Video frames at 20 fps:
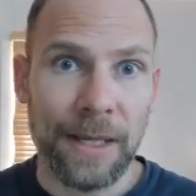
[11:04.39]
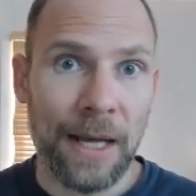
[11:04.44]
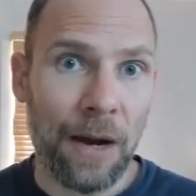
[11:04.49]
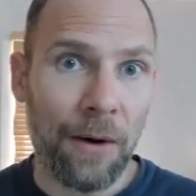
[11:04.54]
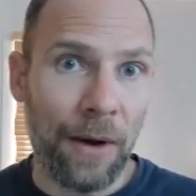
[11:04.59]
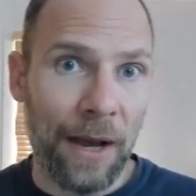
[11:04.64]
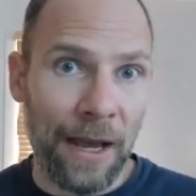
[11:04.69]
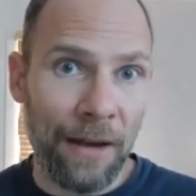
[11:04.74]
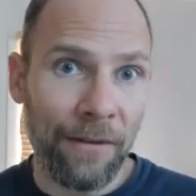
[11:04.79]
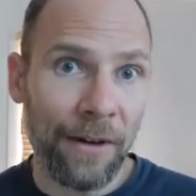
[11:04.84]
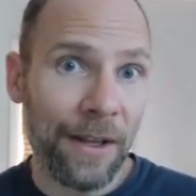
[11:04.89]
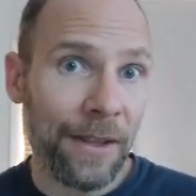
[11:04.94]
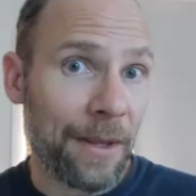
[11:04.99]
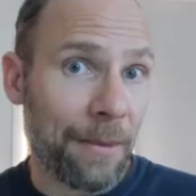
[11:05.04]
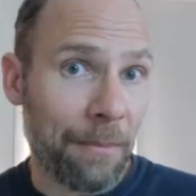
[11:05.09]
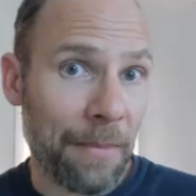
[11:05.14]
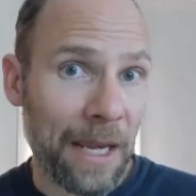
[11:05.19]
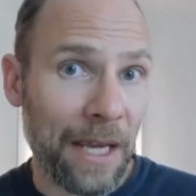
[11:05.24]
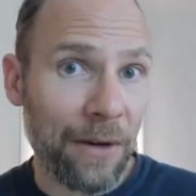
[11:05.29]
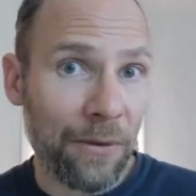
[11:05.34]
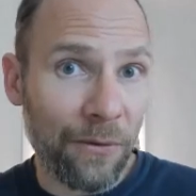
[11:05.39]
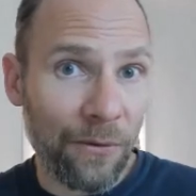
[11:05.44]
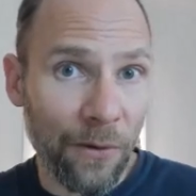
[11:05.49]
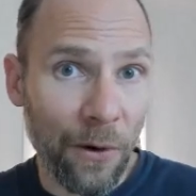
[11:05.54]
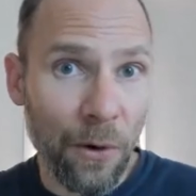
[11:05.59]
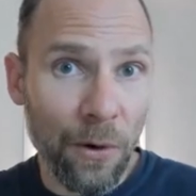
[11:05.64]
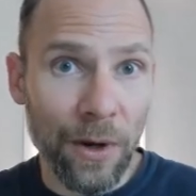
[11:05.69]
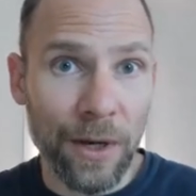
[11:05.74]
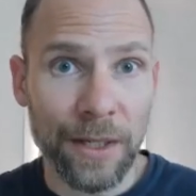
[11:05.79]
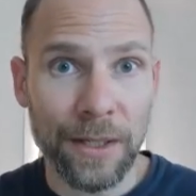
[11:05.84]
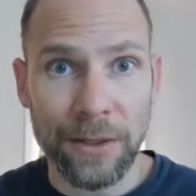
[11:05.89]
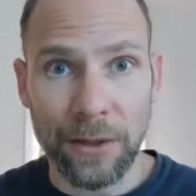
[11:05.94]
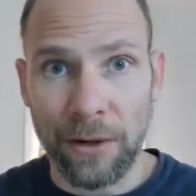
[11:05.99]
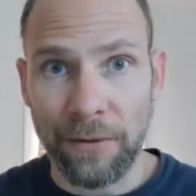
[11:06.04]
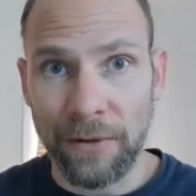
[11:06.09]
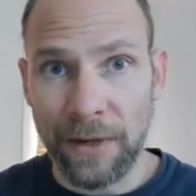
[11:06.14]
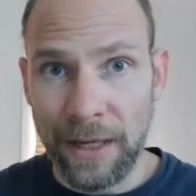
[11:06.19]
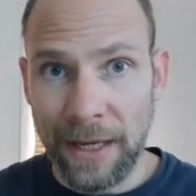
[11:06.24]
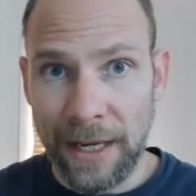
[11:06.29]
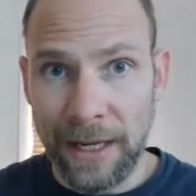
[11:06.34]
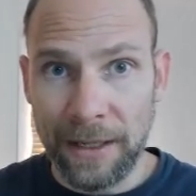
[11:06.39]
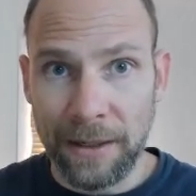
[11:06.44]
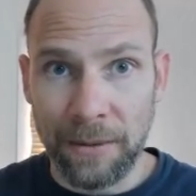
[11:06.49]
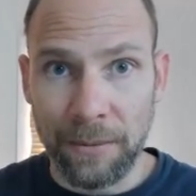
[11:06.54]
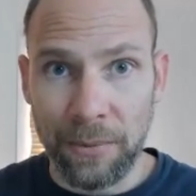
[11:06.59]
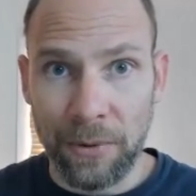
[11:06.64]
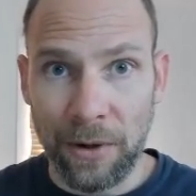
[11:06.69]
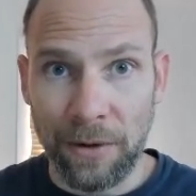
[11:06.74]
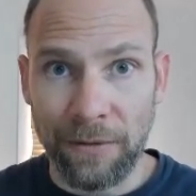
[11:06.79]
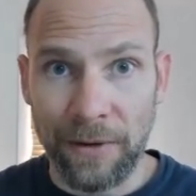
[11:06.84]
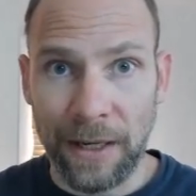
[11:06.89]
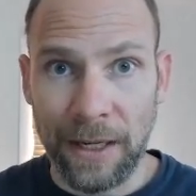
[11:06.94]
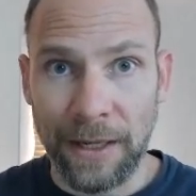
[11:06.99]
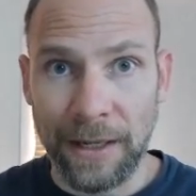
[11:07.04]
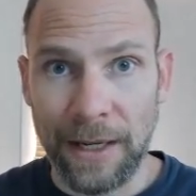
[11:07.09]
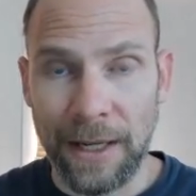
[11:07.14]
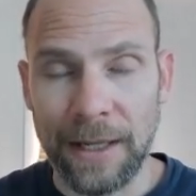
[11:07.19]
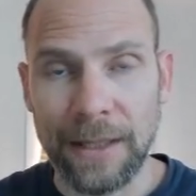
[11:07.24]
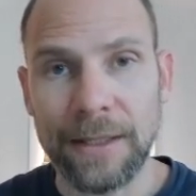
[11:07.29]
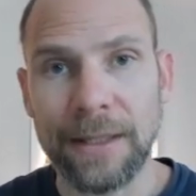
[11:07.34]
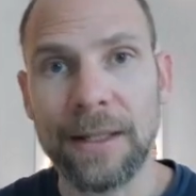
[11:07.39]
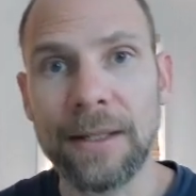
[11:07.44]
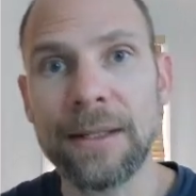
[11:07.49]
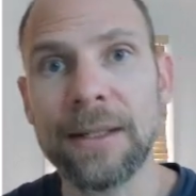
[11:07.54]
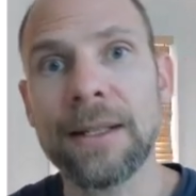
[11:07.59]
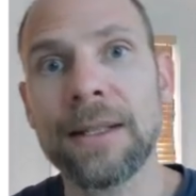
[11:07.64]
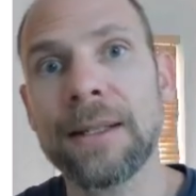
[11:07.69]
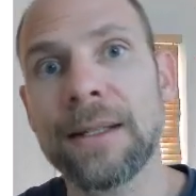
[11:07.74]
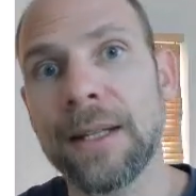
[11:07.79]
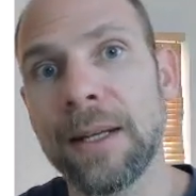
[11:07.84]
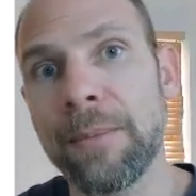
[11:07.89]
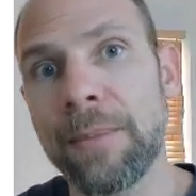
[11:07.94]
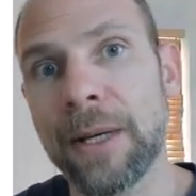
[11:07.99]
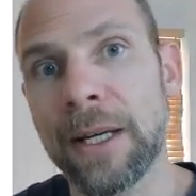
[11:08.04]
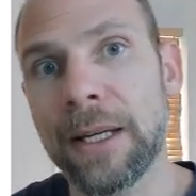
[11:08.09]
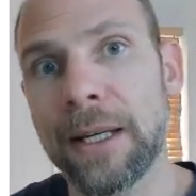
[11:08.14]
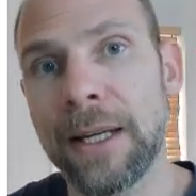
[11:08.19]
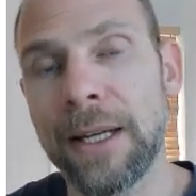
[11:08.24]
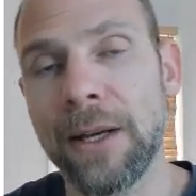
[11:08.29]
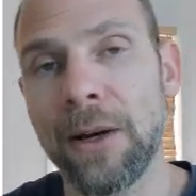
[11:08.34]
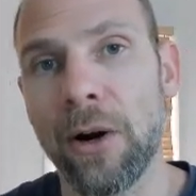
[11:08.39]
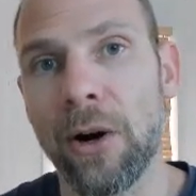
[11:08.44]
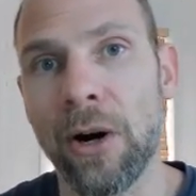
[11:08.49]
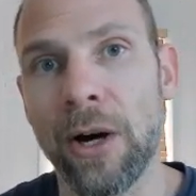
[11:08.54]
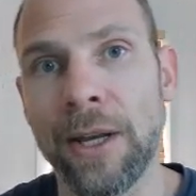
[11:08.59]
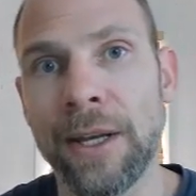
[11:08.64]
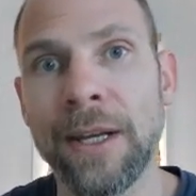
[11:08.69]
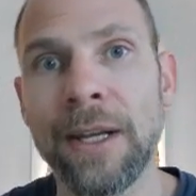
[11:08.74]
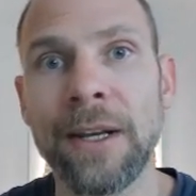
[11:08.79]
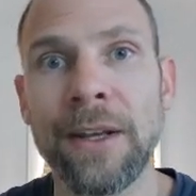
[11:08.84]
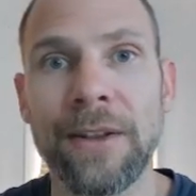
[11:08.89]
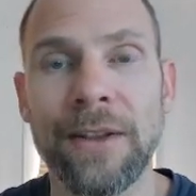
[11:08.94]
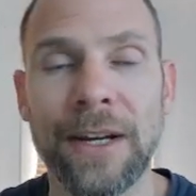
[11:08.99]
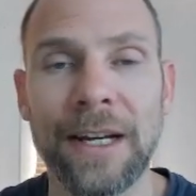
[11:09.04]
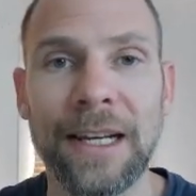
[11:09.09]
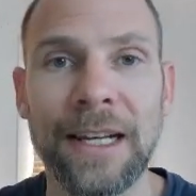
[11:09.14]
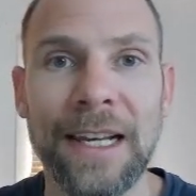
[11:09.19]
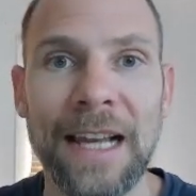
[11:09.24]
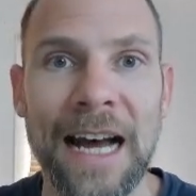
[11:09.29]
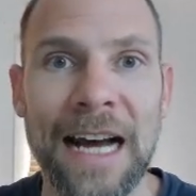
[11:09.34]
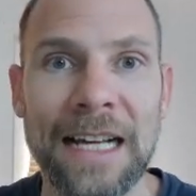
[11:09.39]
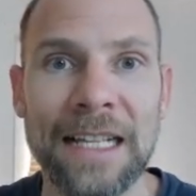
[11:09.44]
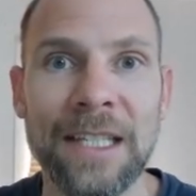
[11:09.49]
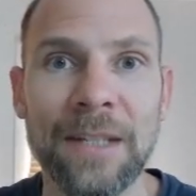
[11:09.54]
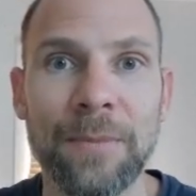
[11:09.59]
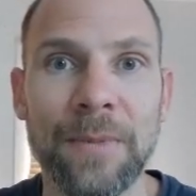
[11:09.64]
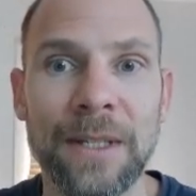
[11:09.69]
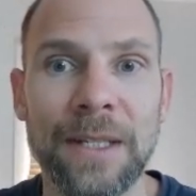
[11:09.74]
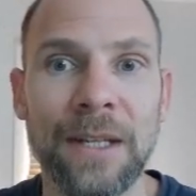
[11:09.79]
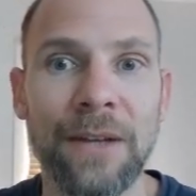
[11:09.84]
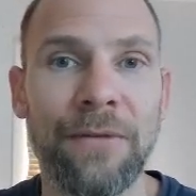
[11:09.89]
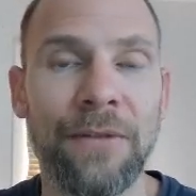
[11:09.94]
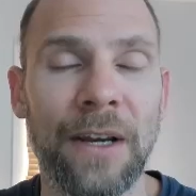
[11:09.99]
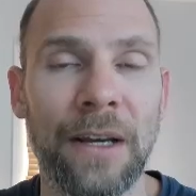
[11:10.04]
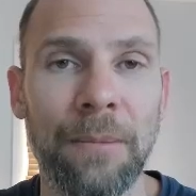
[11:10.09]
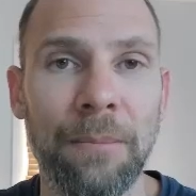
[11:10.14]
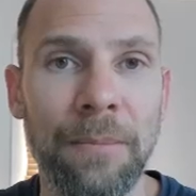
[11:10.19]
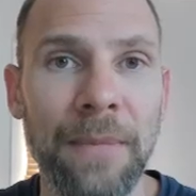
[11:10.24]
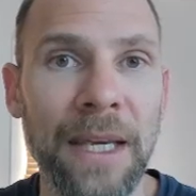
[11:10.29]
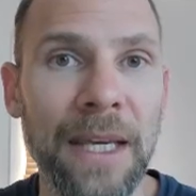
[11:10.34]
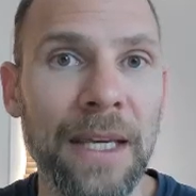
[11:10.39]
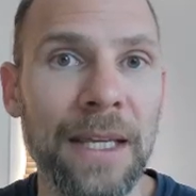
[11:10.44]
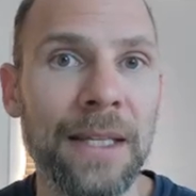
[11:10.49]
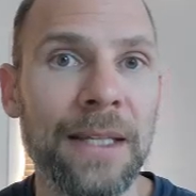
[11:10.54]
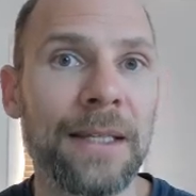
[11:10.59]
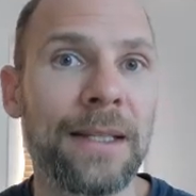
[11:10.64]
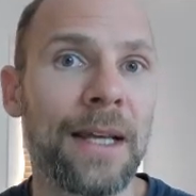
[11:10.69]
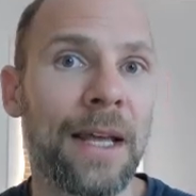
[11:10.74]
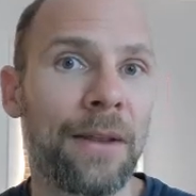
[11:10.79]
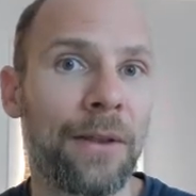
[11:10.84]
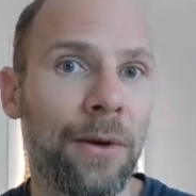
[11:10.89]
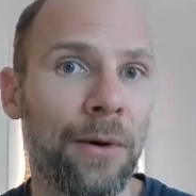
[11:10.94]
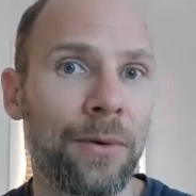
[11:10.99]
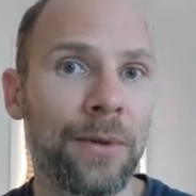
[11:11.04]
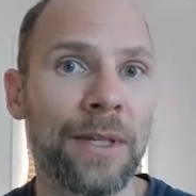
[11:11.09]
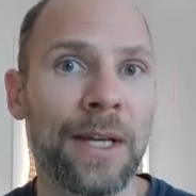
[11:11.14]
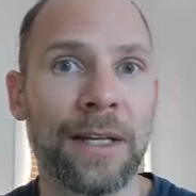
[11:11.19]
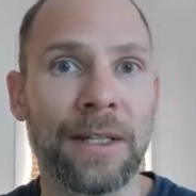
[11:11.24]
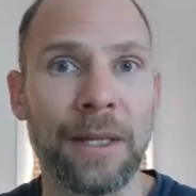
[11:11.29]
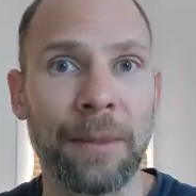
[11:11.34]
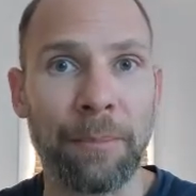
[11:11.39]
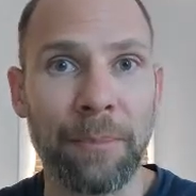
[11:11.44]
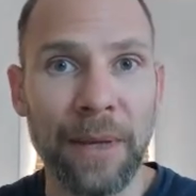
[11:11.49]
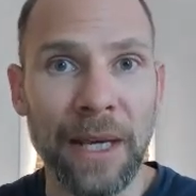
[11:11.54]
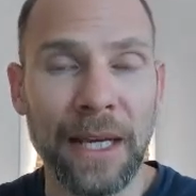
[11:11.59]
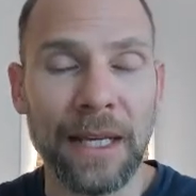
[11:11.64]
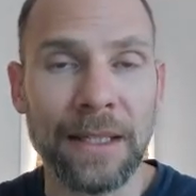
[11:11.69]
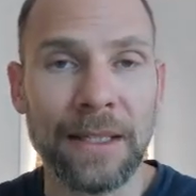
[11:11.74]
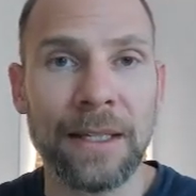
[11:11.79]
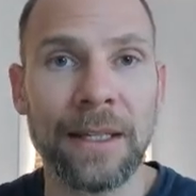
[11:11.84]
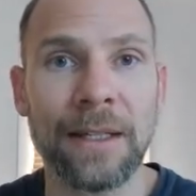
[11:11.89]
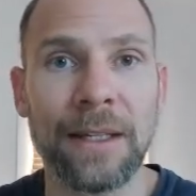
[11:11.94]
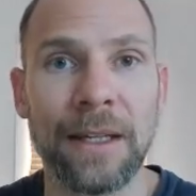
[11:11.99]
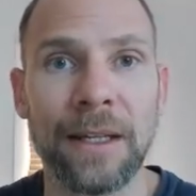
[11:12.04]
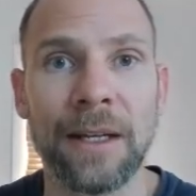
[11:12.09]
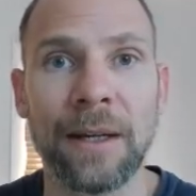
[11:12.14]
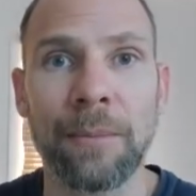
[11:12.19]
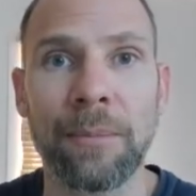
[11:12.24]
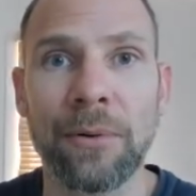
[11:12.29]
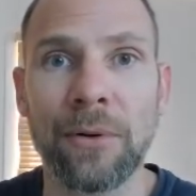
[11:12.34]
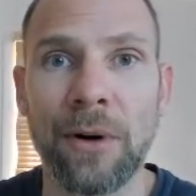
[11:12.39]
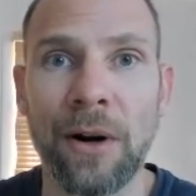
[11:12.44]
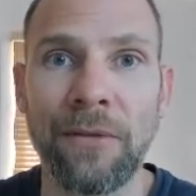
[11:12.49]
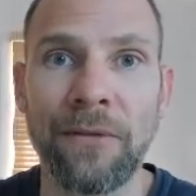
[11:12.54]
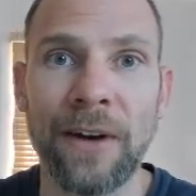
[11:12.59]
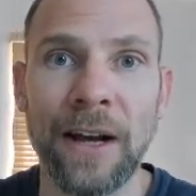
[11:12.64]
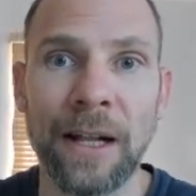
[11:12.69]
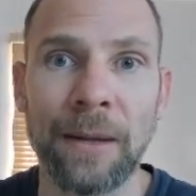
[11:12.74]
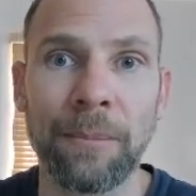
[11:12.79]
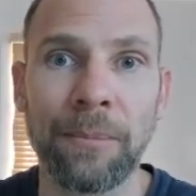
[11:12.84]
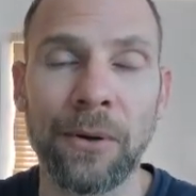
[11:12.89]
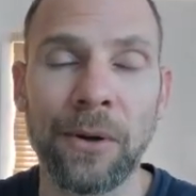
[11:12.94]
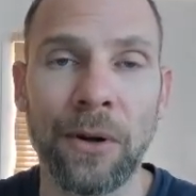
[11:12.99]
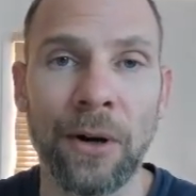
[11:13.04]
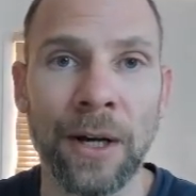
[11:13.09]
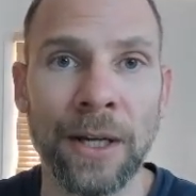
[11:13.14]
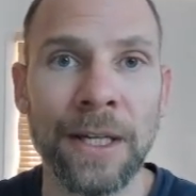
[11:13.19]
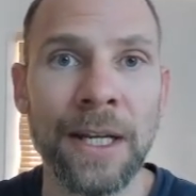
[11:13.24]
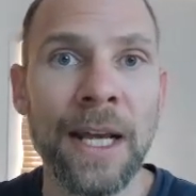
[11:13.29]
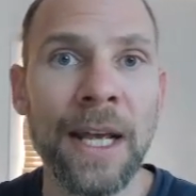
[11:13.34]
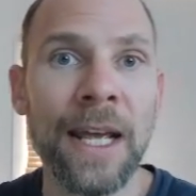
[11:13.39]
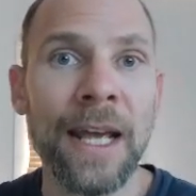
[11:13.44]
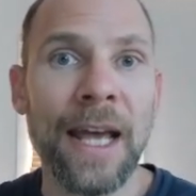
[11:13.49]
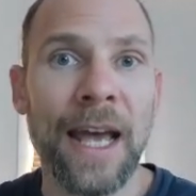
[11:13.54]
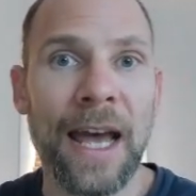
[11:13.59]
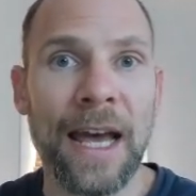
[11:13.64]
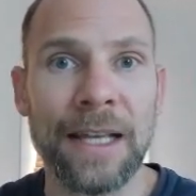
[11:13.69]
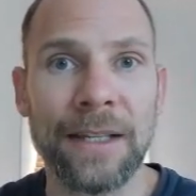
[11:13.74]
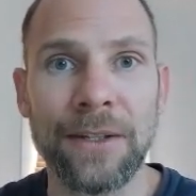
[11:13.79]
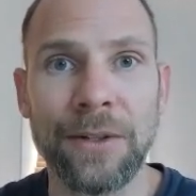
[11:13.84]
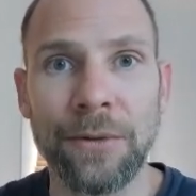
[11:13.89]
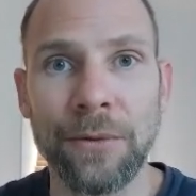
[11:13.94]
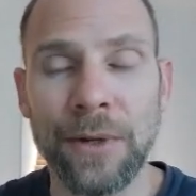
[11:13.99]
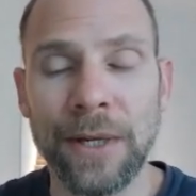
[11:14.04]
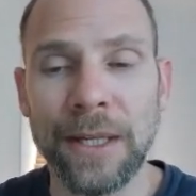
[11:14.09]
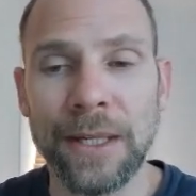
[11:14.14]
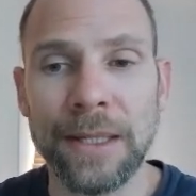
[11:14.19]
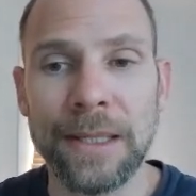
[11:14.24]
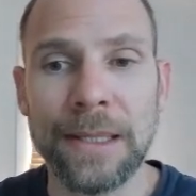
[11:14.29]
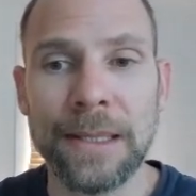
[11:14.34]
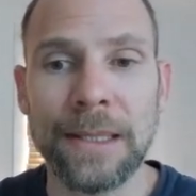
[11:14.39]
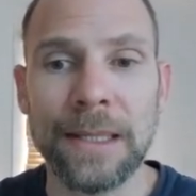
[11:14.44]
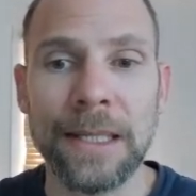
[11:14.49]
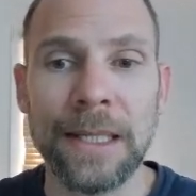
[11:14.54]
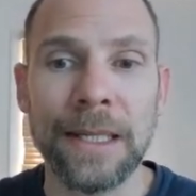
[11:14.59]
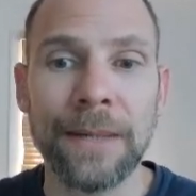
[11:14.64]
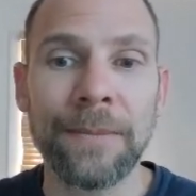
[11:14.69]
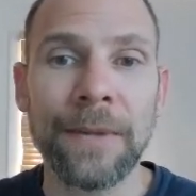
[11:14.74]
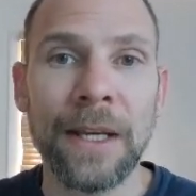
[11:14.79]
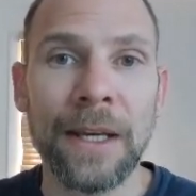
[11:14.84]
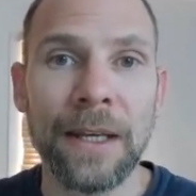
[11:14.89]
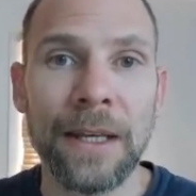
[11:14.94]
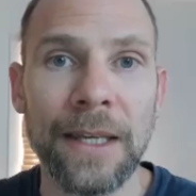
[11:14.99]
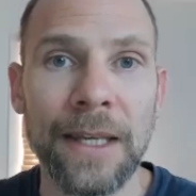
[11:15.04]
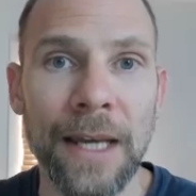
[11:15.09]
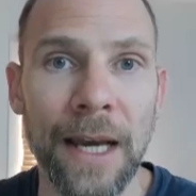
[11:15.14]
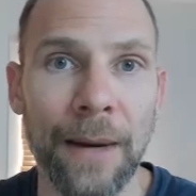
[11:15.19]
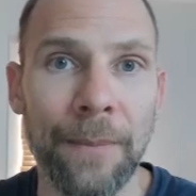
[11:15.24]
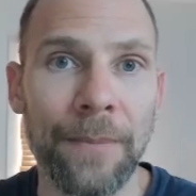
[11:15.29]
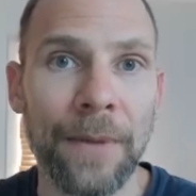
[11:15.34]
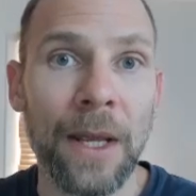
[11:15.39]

However, the main focus of a latent profile analysis is typically on the class-specific means and those are depicted in a profile plot as you can see here.